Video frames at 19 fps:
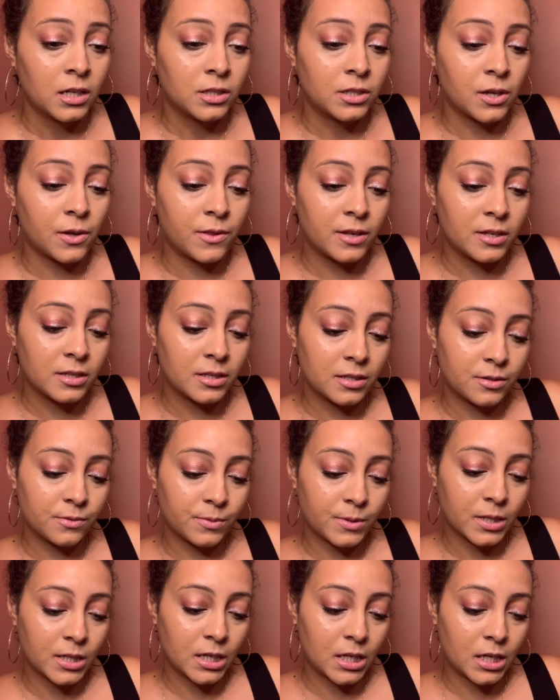So this is
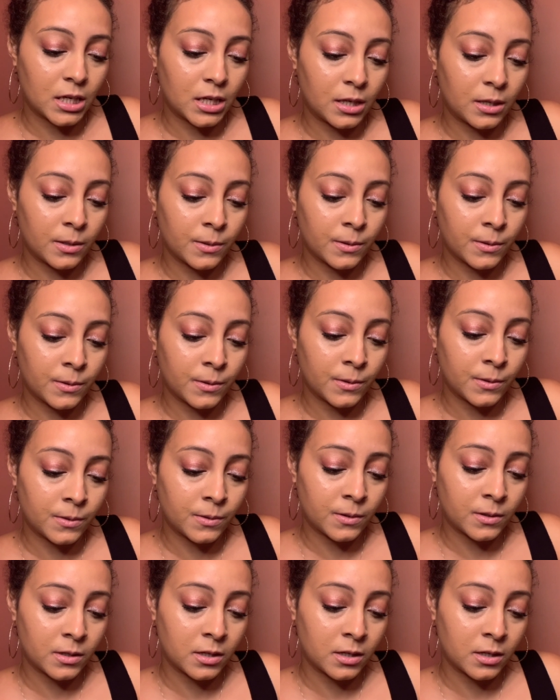really cute.